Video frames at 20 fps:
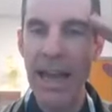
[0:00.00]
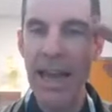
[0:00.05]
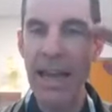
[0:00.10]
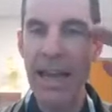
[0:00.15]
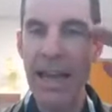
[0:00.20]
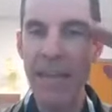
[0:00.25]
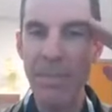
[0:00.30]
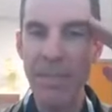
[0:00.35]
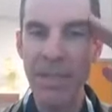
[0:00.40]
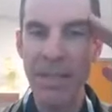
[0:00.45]

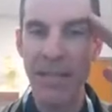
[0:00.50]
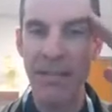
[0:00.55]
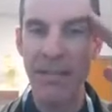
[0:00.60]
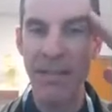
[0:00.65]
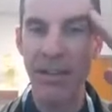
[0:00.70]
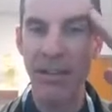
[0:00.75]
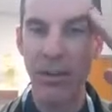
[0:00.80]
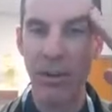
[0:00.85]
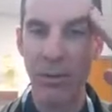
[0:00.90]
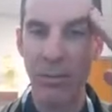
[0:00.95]
apes have
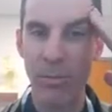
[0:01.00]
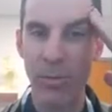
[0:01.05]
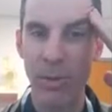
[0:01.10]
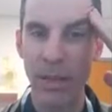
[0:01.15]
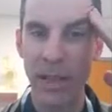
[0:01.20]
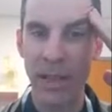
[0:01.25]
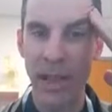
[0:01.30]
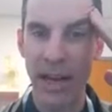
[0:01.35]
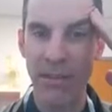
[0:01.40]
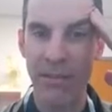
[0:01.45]
a
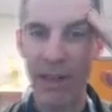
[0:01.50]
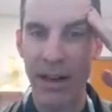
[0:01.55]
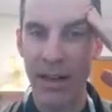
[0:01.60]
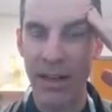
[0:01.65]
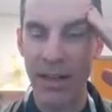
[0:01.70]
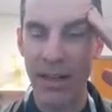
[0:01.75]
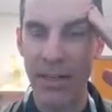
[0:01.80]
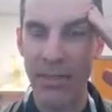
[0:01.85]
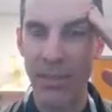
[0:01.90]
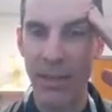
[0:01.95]
globally
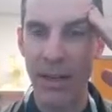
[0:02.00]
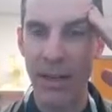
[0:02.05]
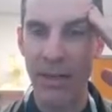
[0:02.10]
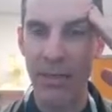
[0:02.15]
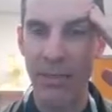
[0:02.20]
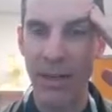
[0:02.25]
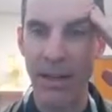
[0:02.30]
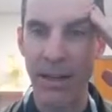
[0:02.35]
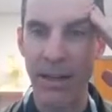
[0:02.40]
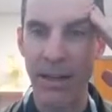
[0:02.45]
kyphotic spine,
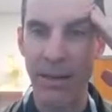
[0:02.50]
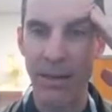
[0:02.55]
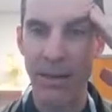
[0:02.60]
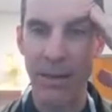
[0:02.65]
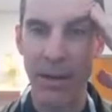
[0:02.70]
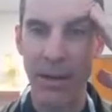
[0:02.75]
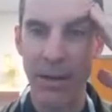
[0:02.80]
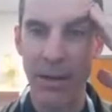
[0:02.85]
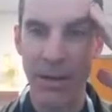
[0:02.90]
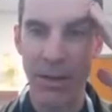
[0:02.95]
right? And
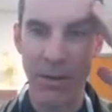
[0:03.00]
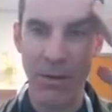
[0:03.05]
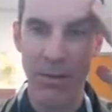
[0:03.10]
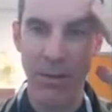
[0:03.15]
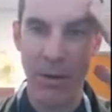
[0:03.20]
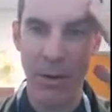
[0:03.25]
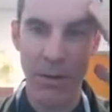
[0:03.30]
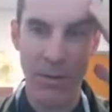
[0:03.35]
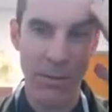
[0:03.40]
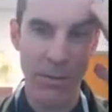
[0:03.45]
we're not too
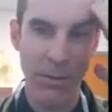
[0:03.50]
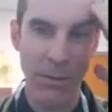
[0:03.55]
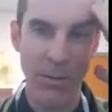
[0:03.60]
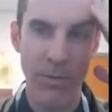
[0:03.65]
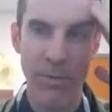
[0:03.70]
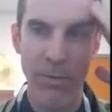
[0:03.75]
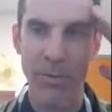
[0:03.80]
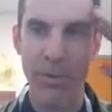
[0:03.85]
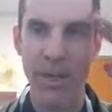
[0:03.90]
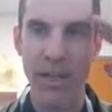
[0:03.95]
far
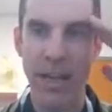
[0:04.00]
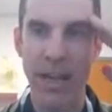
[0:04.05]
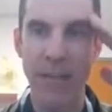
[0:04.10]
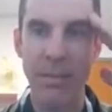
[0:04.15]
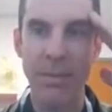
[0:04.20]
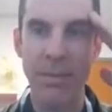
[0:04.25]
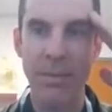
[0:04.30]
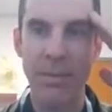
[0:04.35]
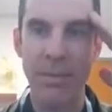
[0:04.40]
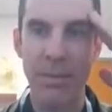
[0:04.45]
removed from the
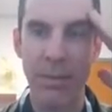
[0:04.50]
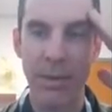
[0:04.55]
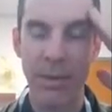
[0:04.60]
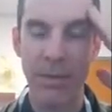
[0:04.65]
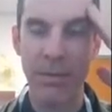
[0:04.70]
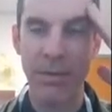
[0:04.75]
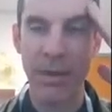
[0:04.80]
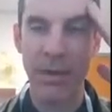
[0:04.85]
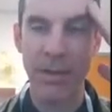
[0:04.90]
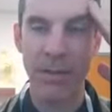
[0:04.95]
apes, but one
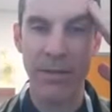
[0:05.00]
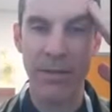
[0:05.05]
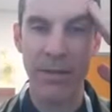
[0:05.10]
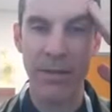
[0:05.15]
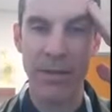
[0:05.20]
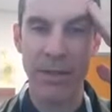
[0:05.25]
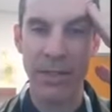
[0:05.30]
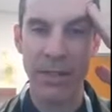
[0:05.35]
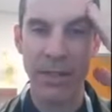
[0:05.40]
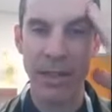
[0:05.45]
of the
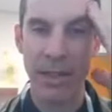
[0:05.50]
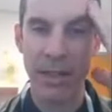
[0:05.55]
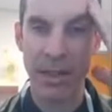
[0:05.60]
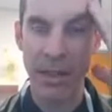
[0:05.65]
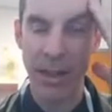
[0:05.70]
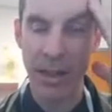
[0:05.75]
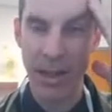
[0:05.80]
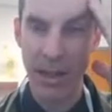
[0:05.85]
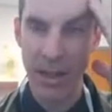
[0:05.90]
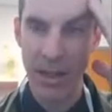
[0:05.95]
differences
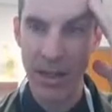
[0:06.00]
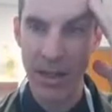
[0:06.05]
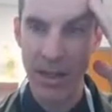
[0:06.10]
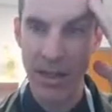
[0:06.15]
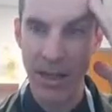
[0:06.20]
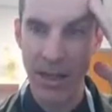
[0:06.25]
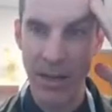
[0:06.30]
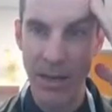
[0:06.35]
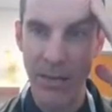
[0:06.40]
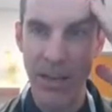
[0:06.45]

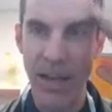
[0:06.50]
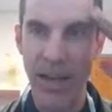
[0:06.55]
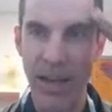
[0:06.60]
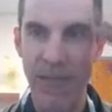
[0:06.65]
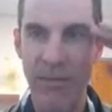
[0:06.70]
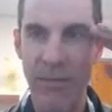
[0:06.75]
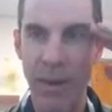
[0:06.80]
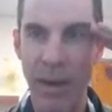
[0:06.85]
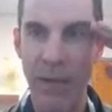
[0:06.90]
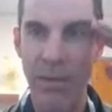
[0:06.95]
is that we
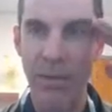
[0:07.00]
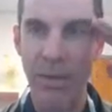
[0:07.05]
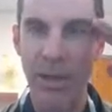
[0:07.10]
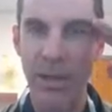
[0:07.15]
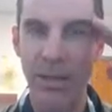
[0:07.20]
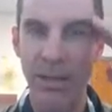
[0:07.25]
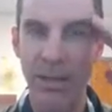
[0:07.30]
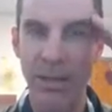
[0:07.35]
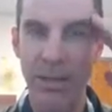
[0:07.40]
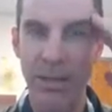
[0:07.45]
have
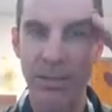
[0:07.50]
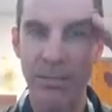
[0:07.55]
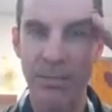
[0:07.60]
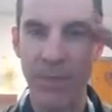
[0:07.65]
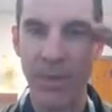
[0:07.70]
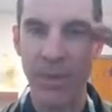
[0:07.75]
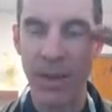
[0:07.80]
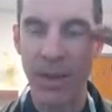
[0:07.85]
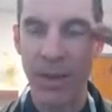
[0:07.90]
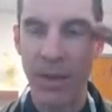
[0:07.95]
bipedalism.
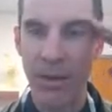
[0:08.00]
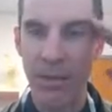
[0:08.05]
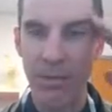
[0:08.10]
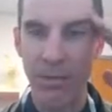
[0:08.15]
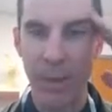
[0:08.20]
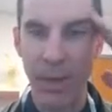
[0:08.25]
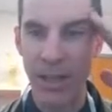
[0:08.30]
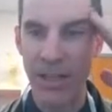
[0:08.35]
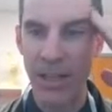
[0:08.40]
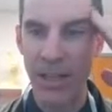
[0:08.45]

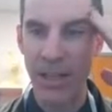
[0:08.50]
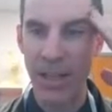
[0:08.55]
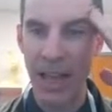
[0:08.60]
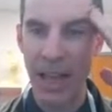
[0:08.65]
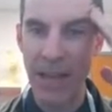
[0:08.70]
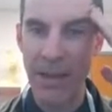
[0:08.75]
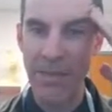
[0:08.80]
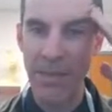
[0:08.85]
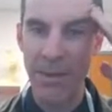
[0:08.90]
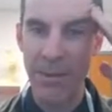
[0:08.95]
Much like
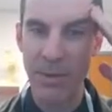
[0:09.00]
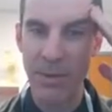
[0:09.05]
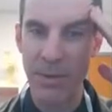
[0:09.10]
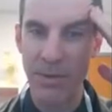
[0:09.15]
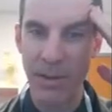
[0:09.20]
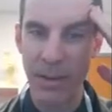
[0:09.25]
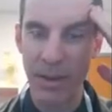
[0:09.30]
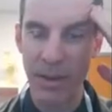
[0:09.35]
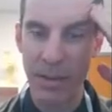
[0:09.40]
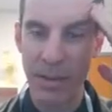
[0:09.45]
apes, we
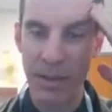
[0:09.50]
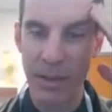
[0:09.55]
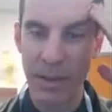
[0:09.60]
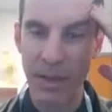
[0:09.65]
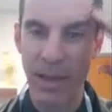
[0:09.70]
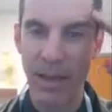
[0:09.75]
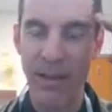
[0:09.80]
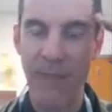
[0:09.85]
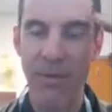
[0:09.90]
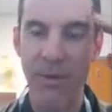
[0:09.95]
develop
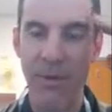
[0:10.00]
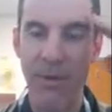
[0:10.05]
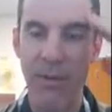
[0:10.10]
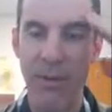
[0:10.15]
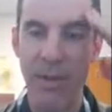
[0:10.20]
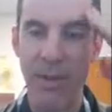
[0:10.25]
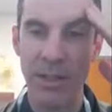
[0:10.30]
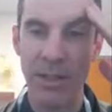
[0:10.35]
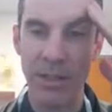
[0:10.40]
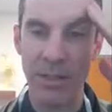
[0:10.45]
in
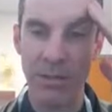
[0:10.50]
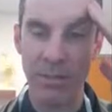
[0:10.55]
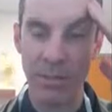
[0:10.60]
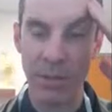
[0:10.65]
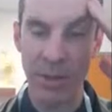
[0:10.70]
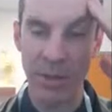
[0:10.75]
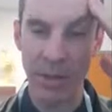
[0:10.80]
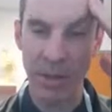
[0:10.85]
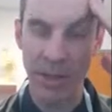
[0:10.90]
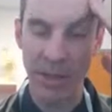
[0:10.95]
kyphosis.
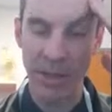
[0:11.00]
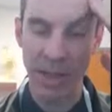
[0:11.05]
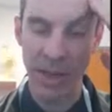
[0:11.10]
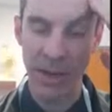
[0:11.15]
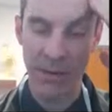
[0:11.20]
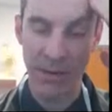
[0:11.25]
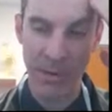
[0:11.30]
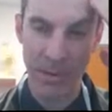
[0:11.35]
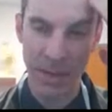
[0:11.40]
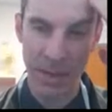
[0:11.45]
So the
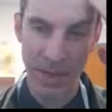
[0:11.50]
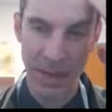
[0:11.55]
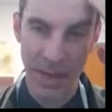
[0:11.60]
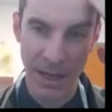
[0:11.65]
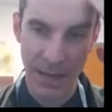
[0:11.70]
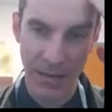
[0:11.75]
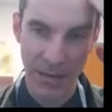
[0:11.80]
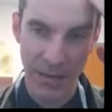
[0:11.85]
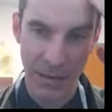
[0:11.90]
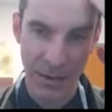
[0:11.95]
sacrum is in
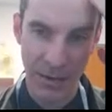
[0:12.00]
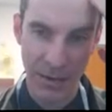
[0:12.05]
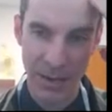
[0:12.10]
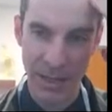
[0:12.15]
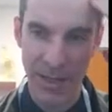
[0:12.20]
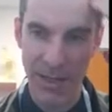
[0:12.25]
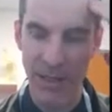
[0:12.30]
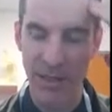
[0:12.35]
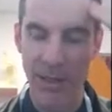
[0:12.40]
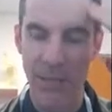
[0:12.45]

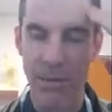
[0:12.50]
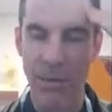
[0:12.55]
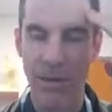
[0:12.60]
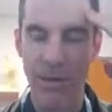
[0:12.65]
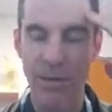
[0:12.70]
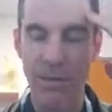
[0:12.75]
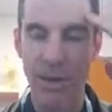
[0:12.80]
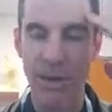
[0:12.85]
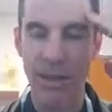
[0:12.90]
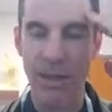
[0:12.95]
kyphosis, the
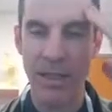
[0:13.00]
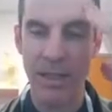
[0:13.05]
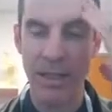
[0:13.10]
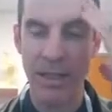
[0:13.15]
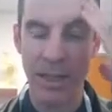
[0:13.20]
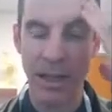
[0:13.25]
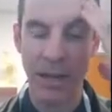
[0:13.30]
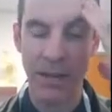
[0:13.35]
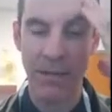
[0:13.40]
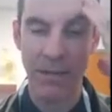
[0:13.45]
lumbar spine is
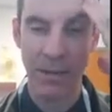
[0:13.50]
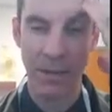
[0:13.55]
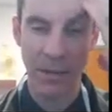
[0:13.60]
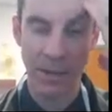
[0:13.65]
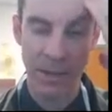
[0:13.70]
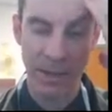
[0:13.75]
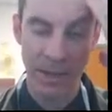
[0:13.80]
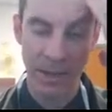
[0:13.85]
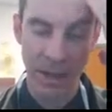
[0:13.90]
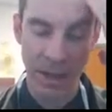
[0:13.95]
in
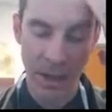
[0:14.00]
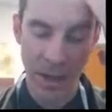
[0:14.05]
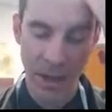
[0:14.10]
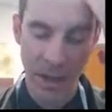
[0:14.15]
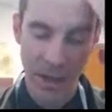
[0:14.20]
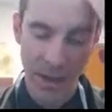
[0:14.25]
kyphosis,